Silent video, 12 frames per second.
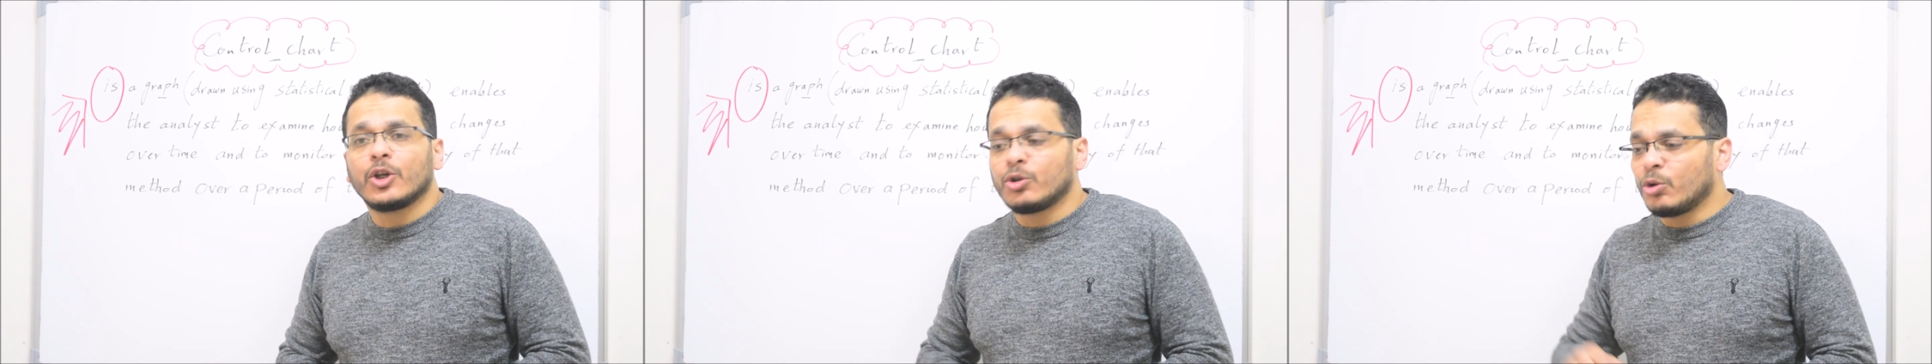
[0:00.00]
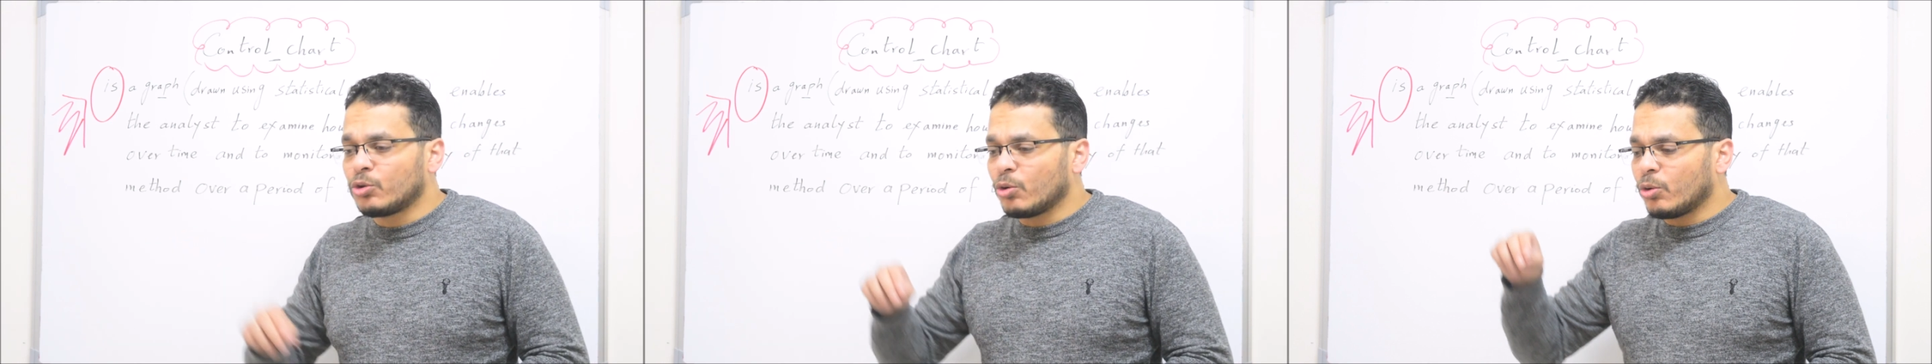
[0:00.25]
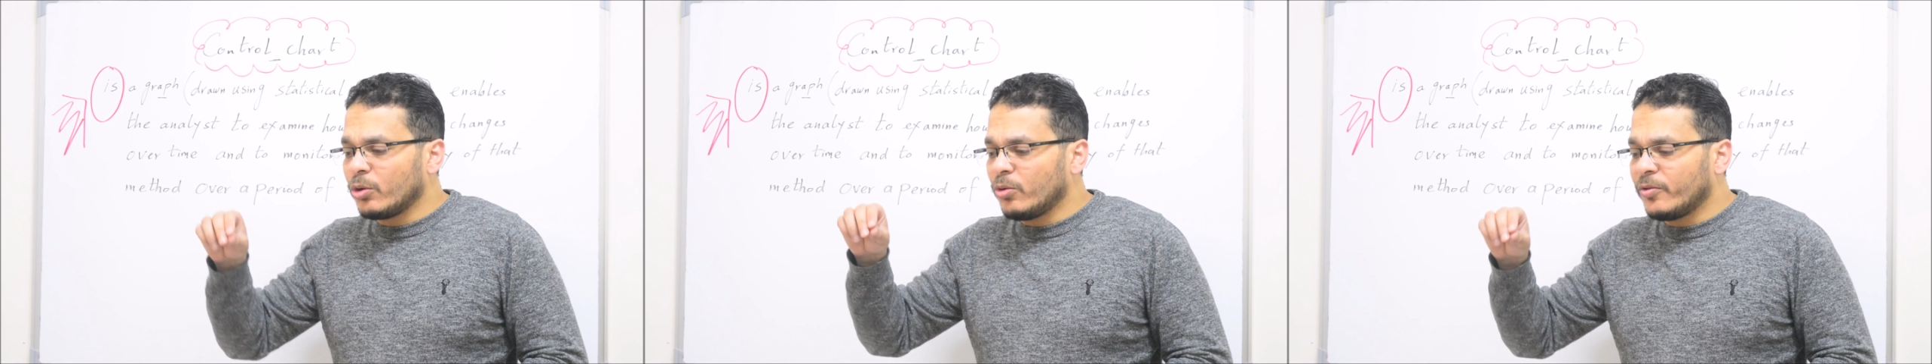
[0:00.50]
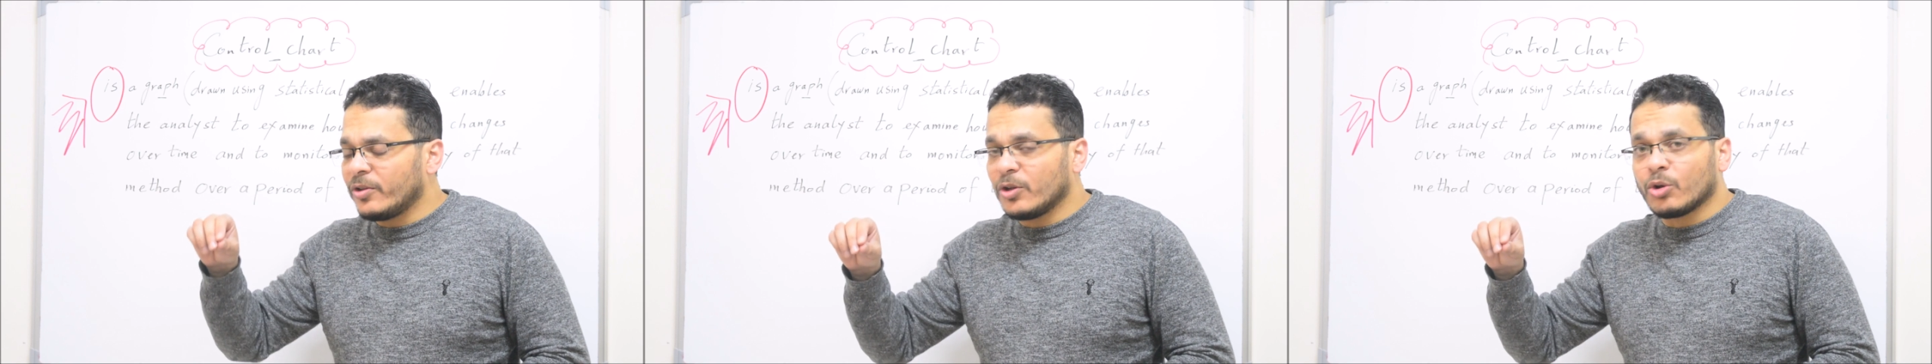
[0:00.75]
not
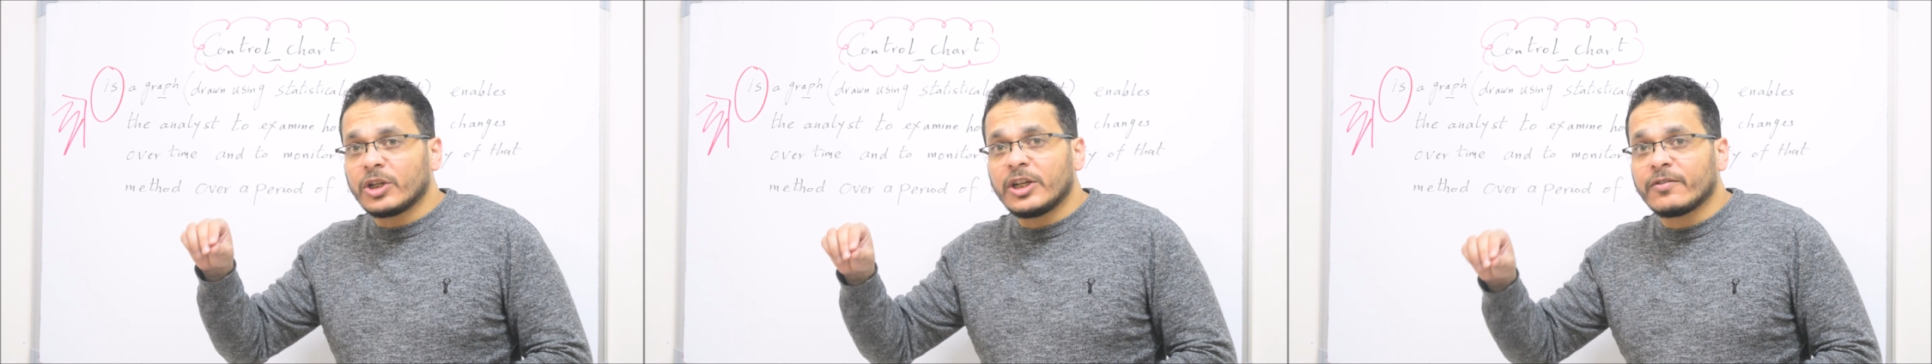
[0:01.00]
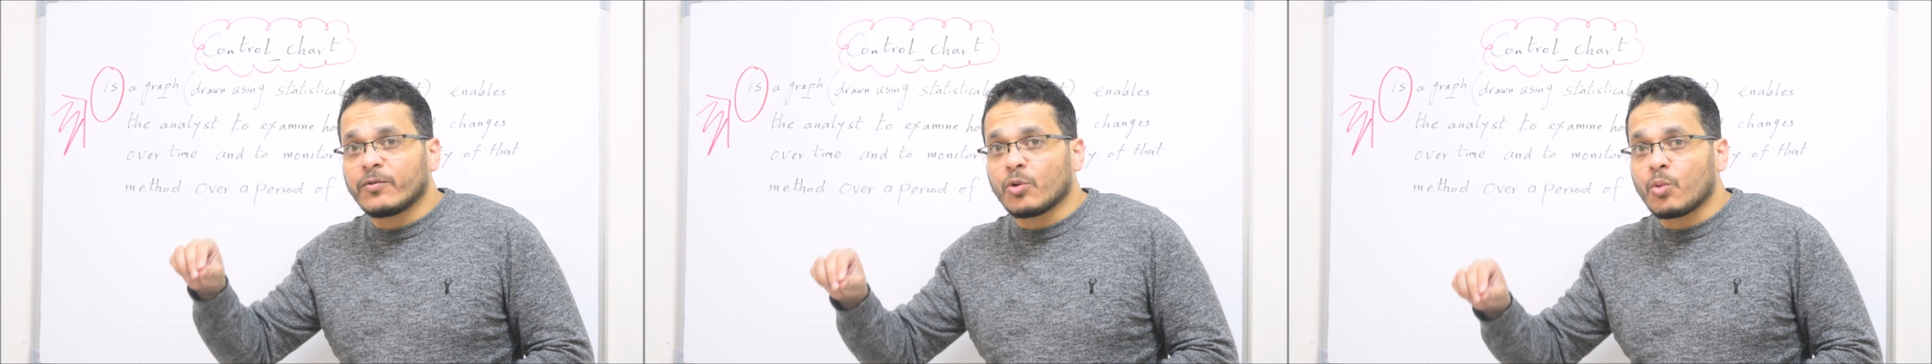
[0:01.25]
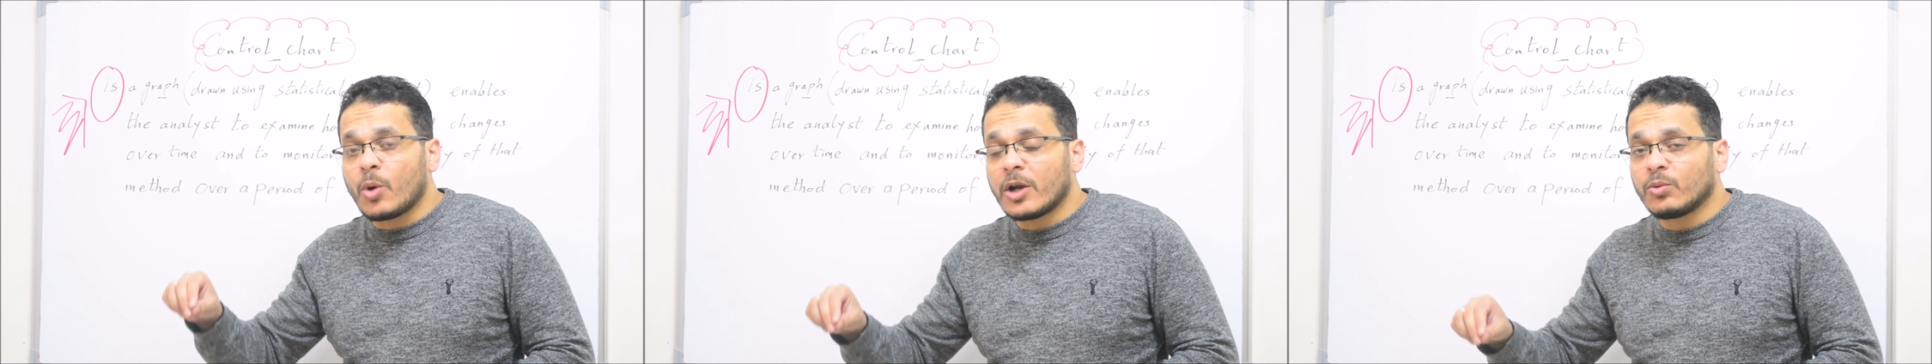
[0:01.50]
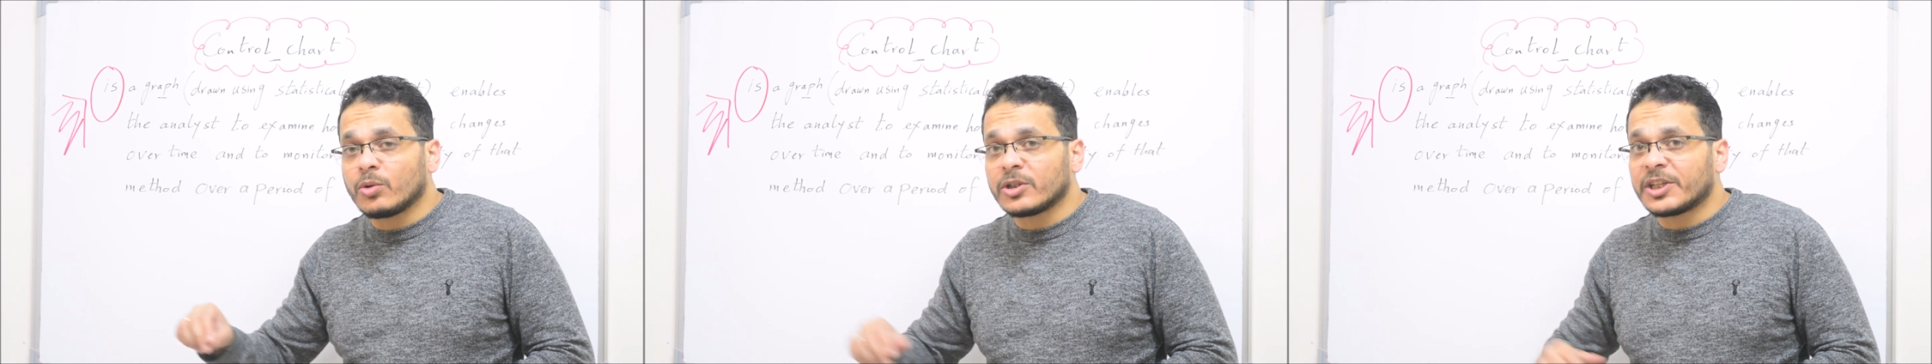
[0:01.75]
only for
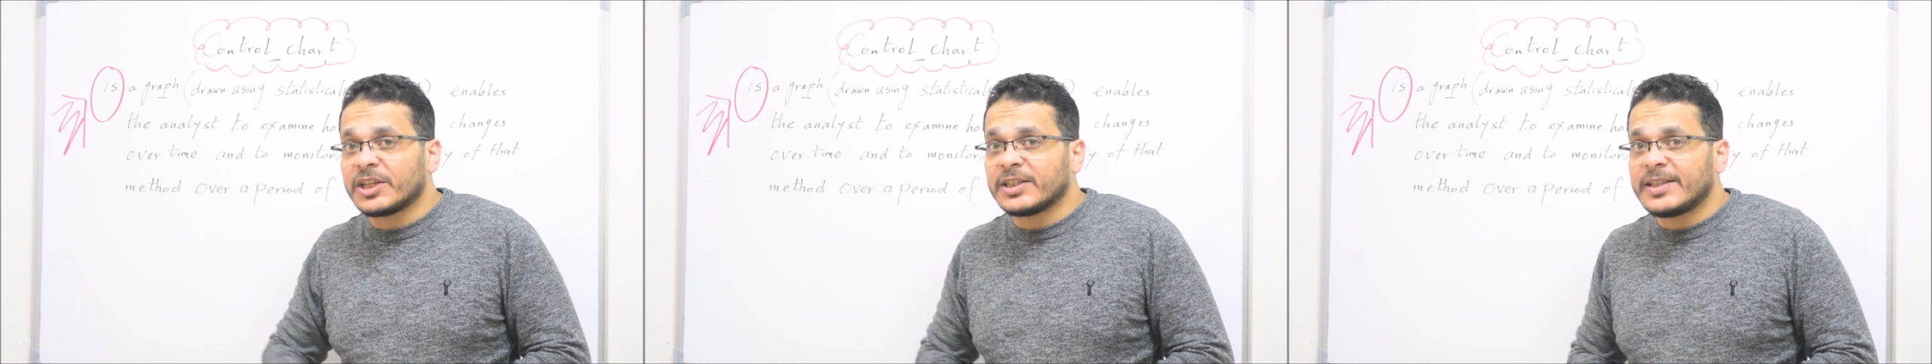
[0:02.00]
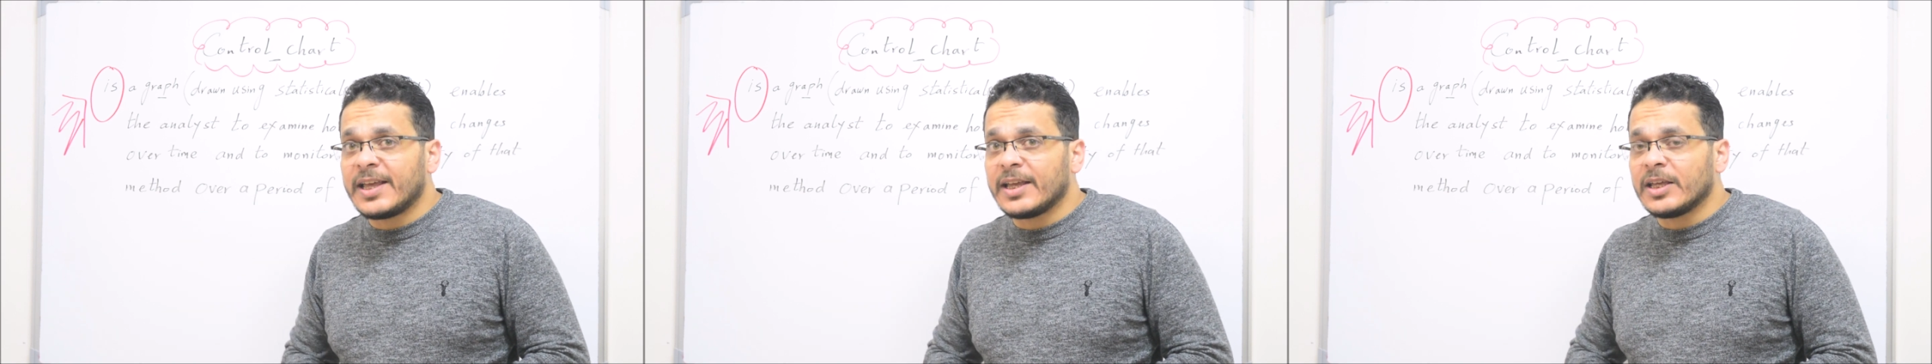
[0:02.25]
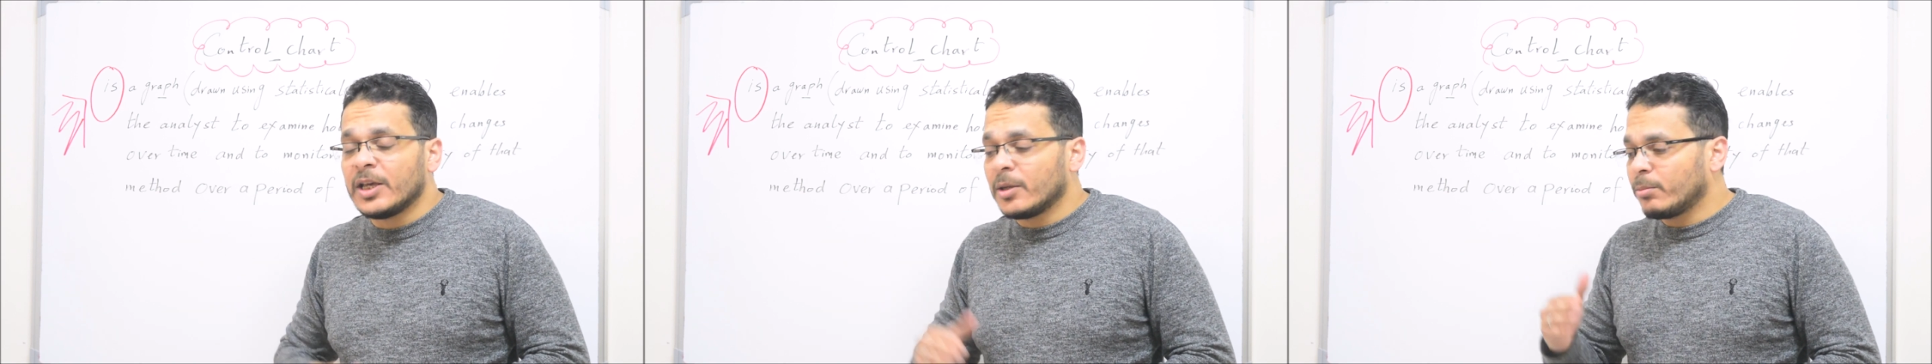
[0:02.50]
one working day,